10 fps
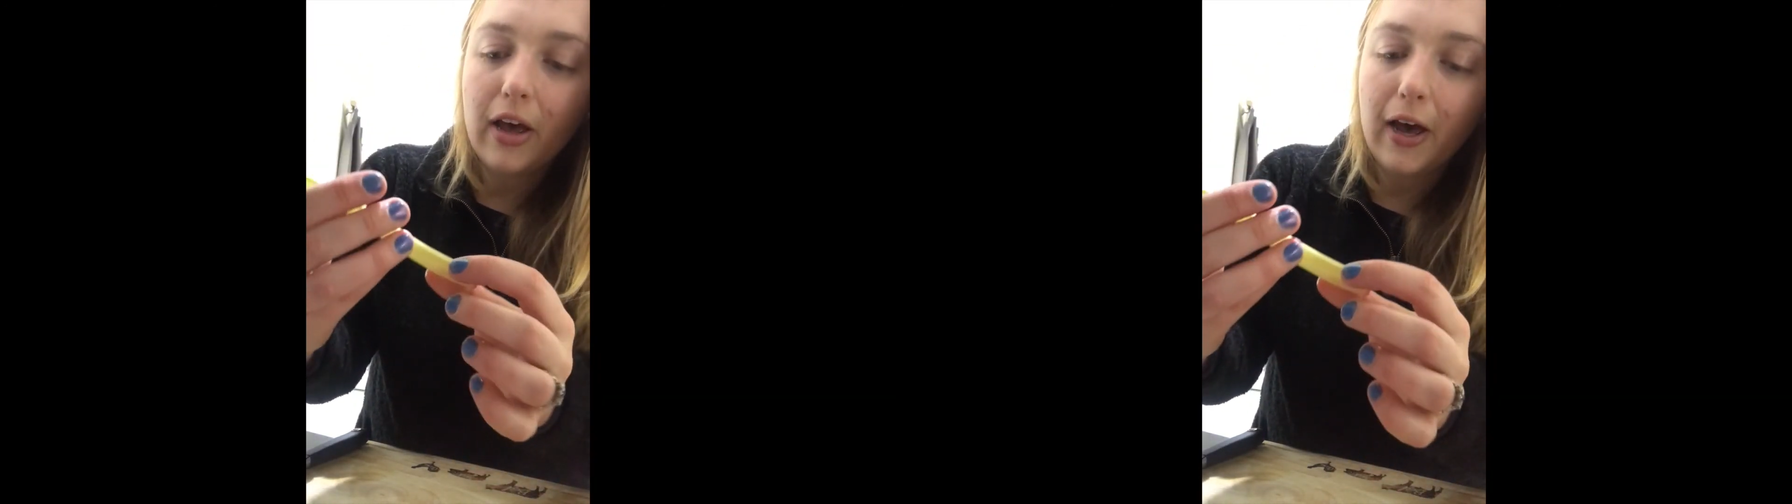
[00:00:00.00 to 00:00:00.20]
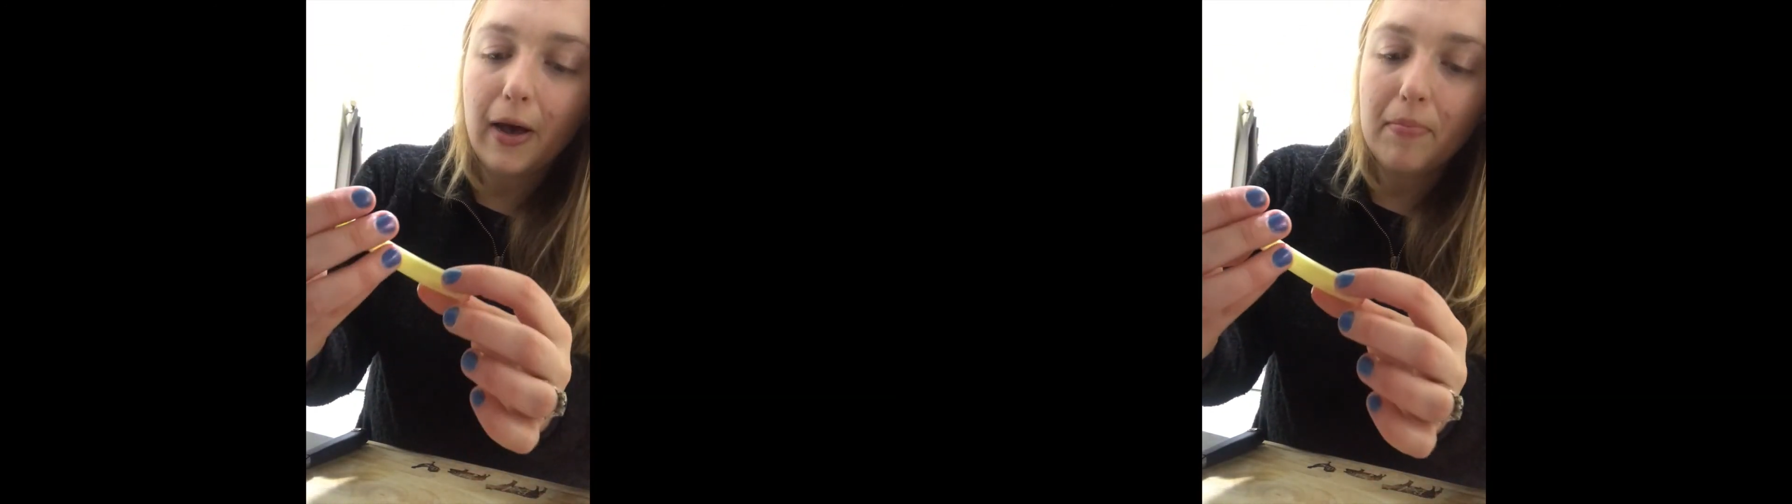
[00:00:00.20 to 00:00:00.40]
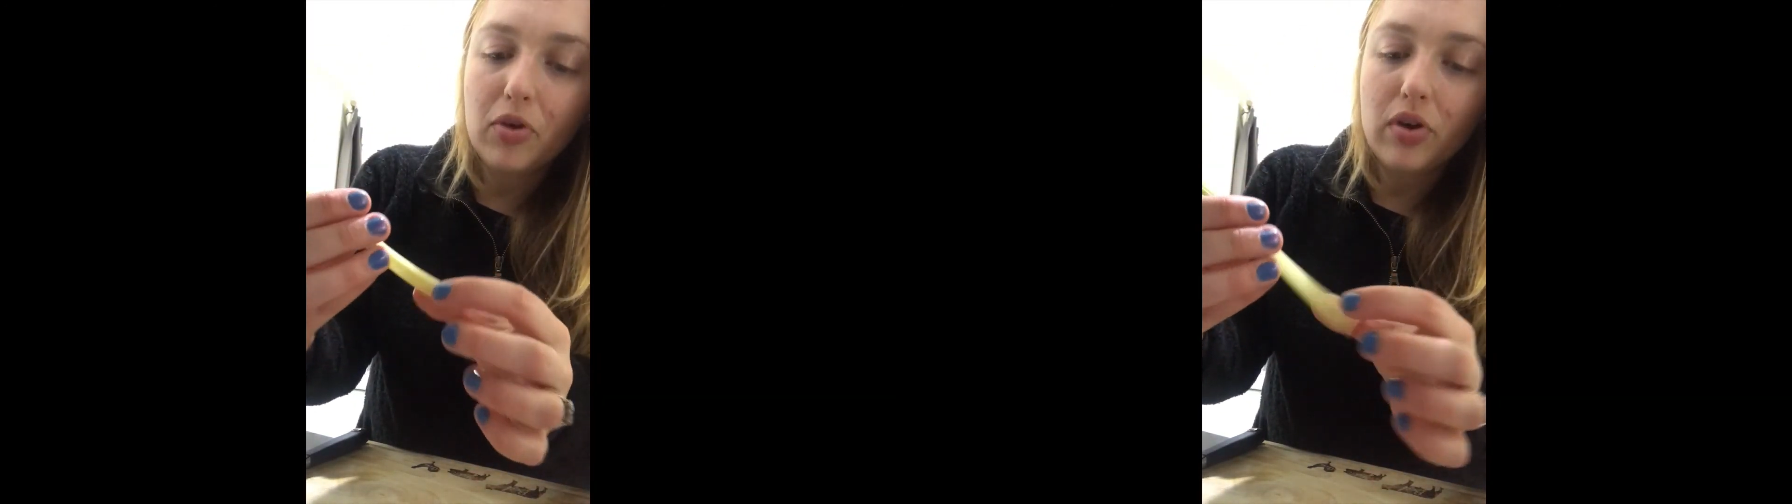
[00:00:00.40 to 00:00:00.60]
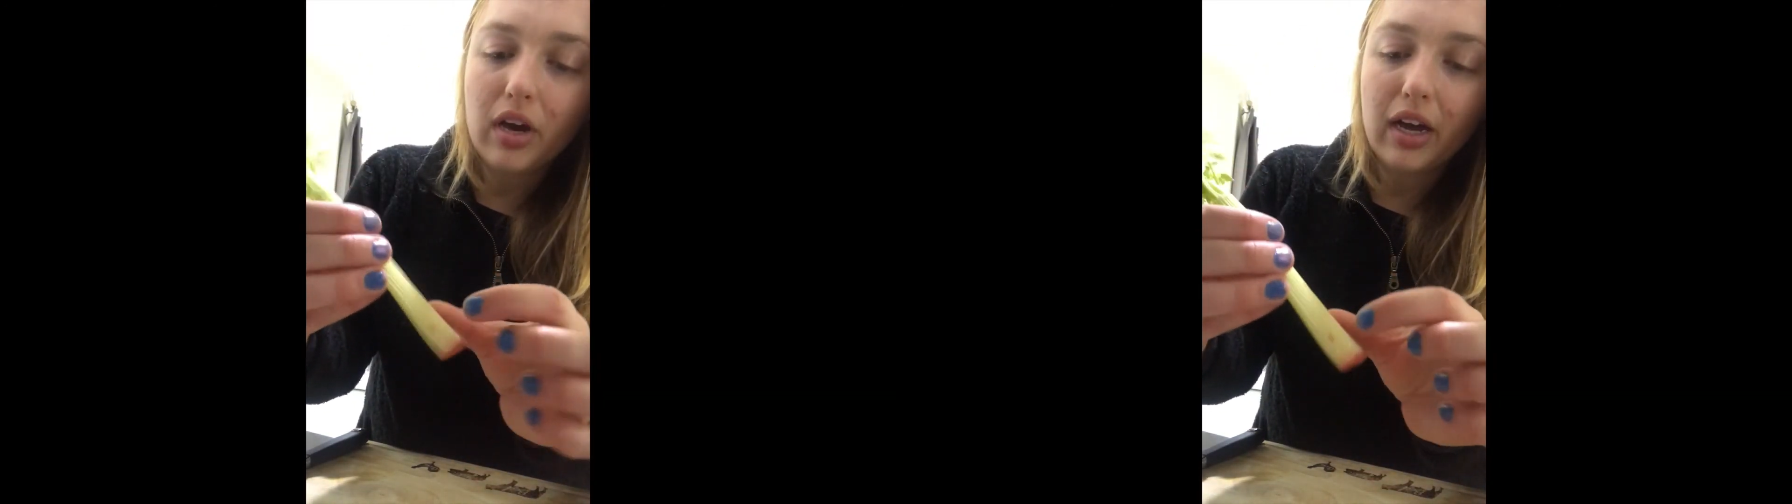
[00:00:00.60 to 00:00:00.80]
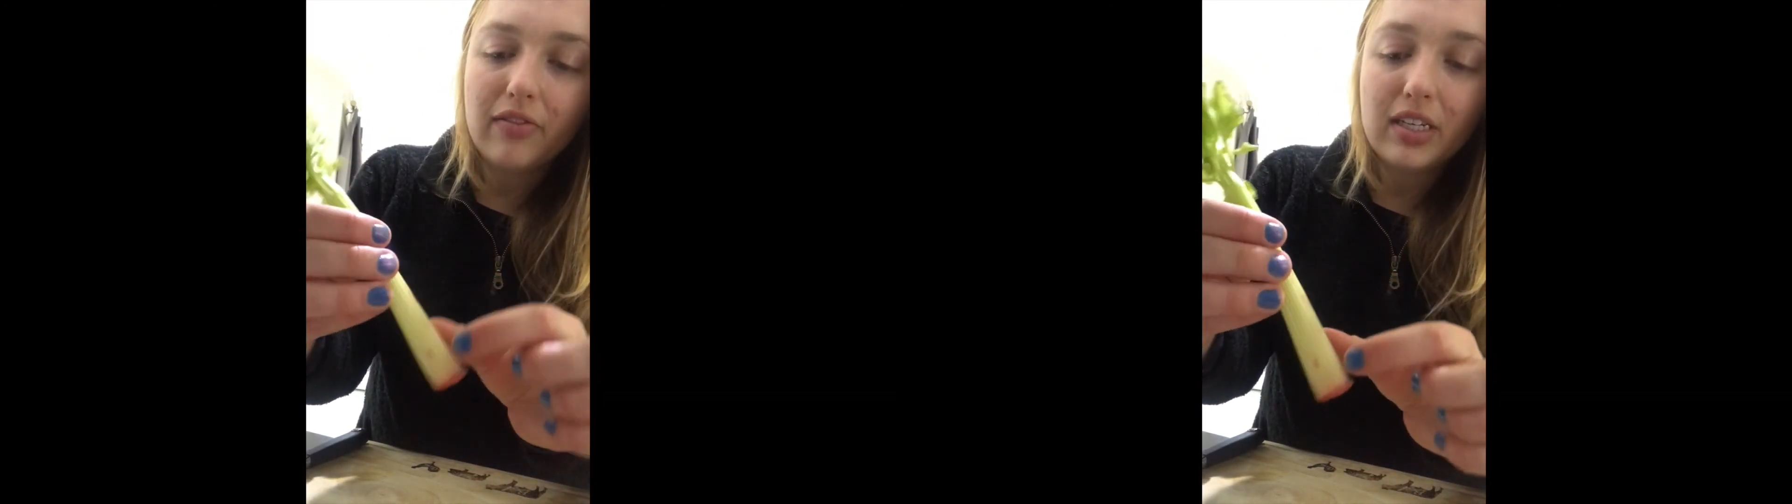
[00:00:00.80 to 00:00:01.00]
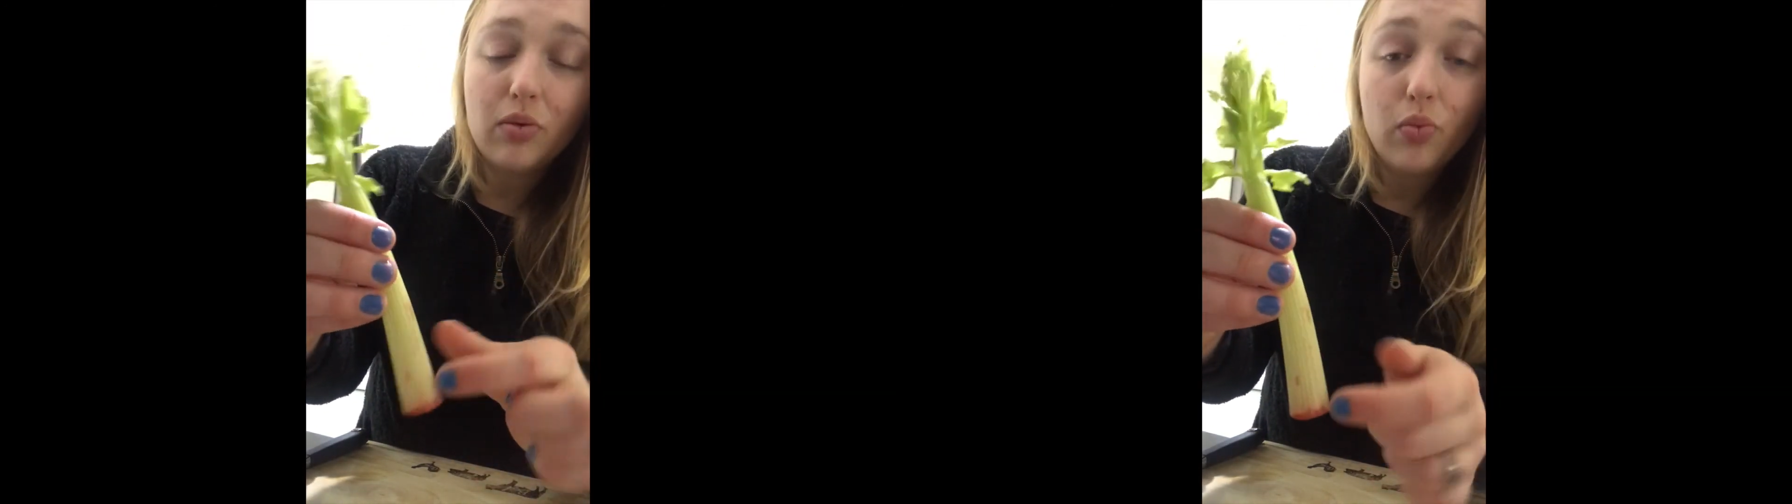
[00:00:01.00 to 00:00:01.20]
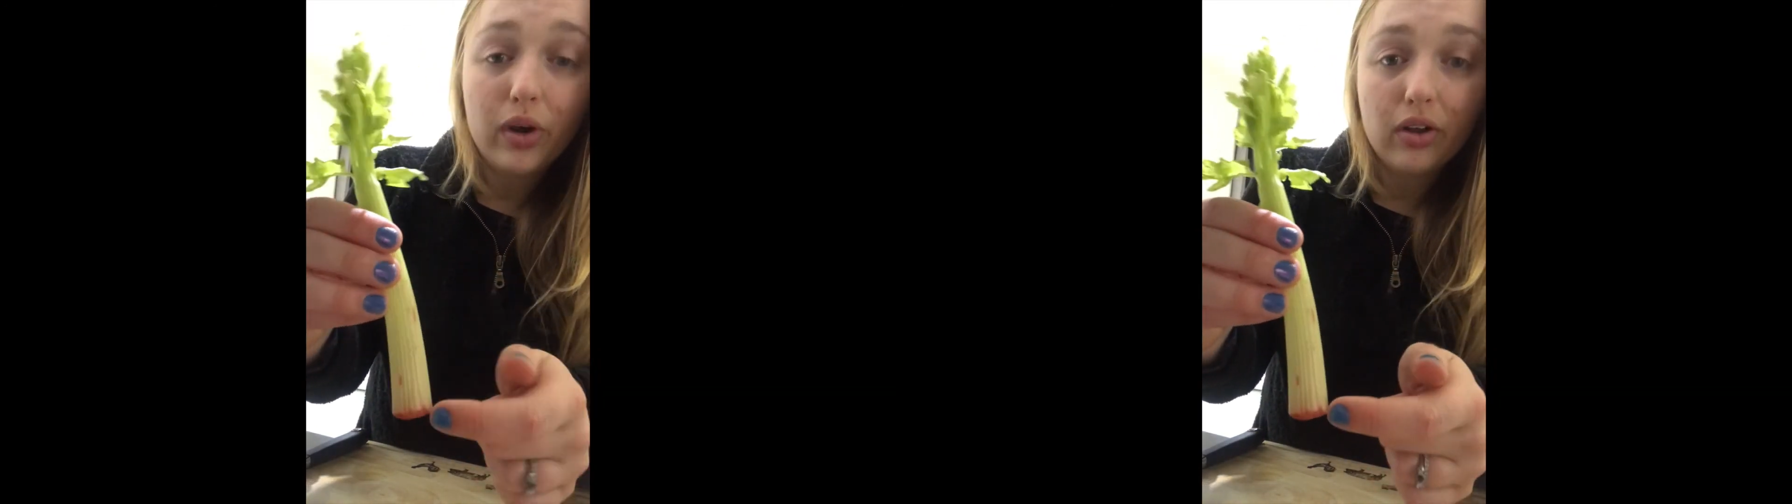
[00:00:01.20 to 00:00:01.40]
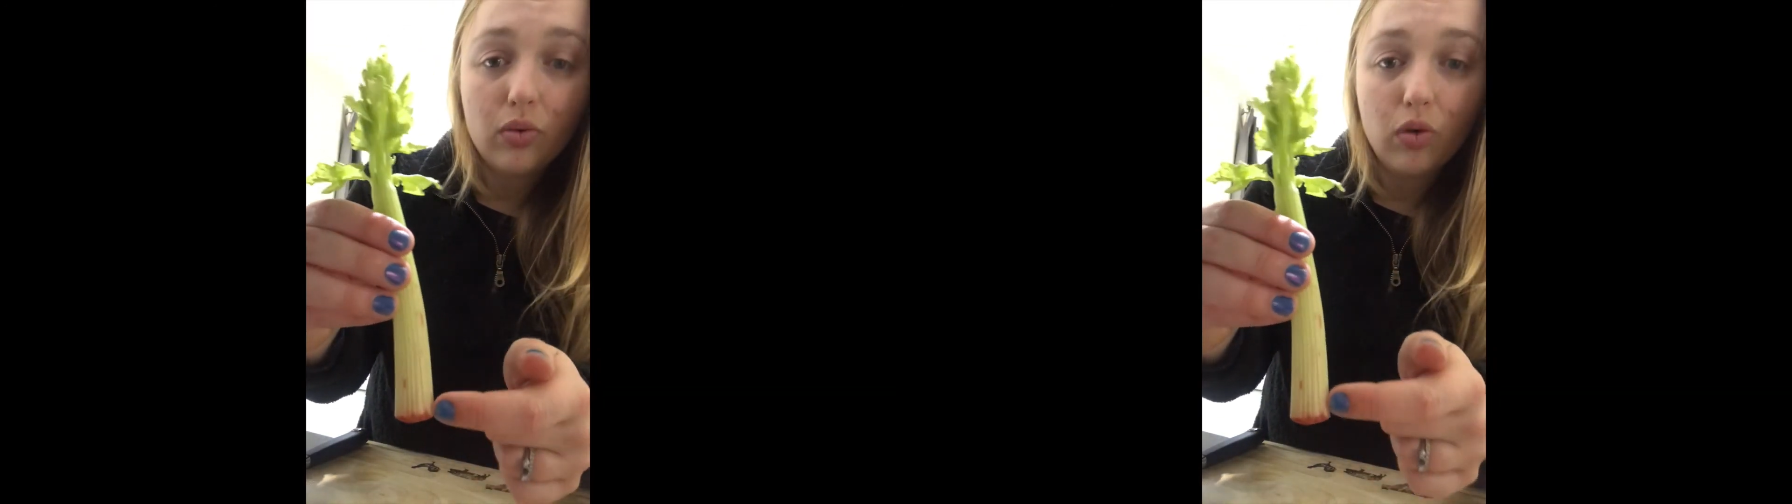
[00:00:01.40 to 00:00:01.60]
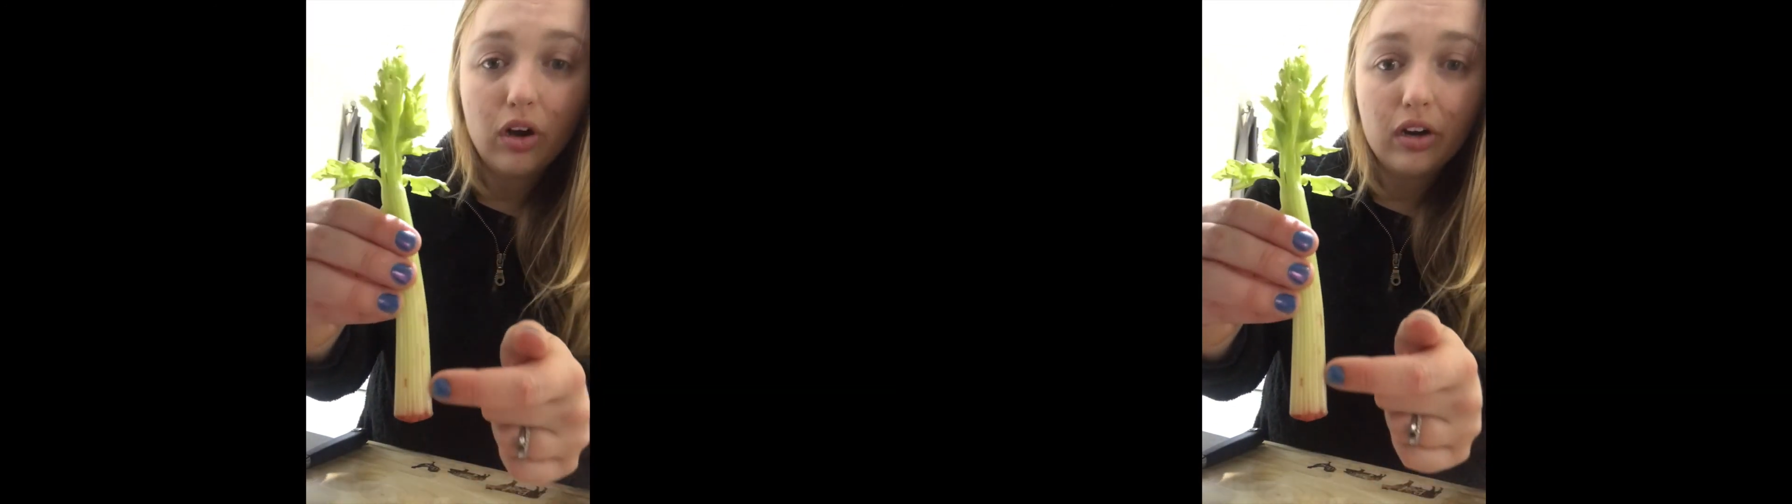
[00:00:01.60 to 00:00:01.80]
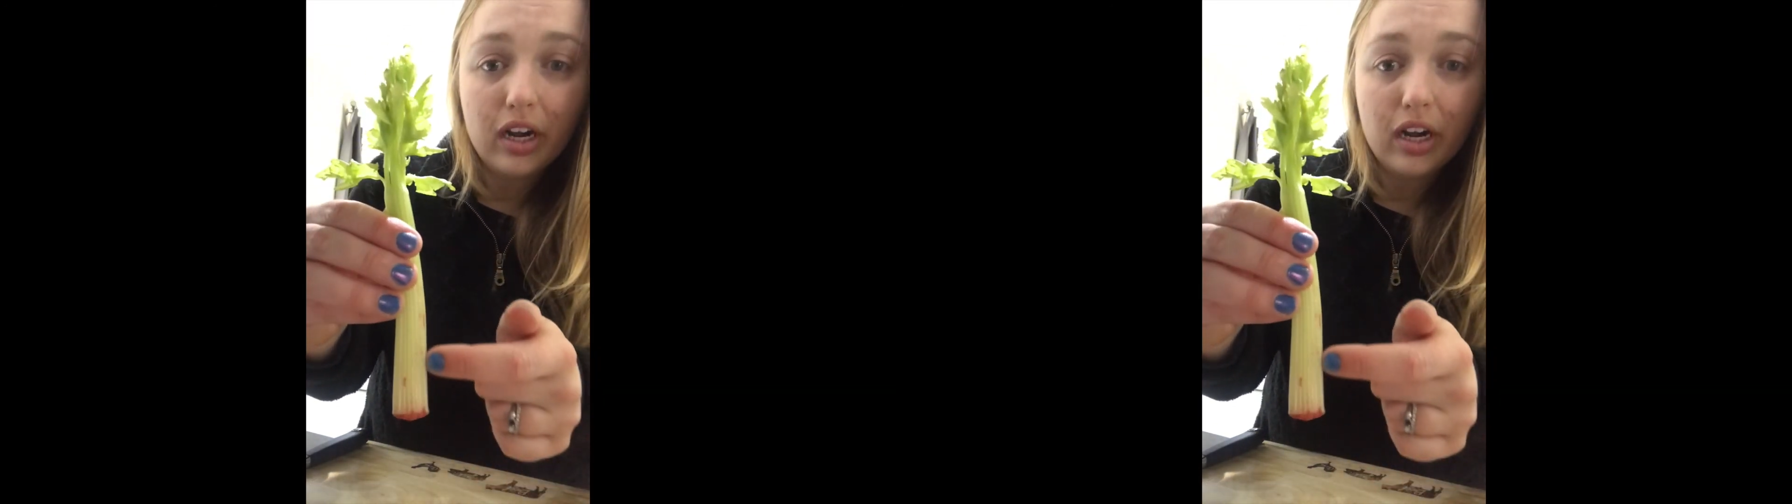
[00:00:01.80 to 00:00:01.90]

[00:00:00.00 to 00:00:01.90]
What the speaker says: you can kind of see where the water